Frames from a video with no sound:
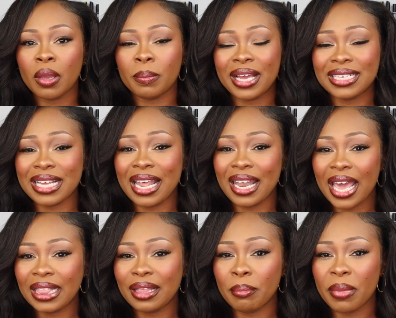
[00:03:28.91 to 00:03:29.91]
because I
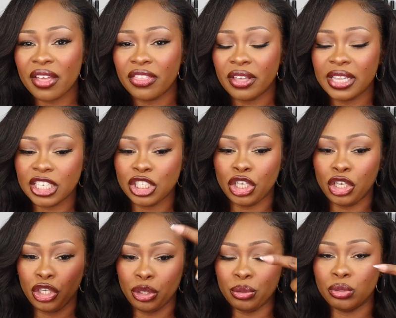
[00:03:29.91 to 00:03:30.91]
like the method that she
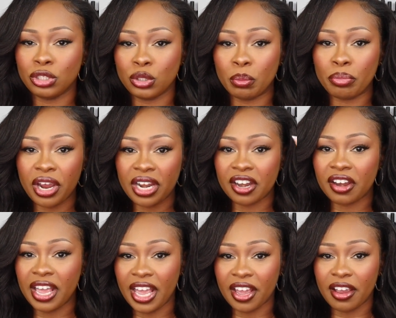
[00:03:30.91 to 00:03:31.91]
used to braid her
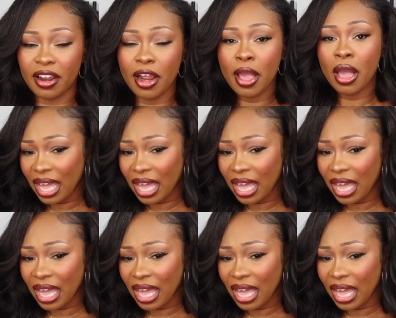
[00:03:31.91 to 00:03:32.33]
hair.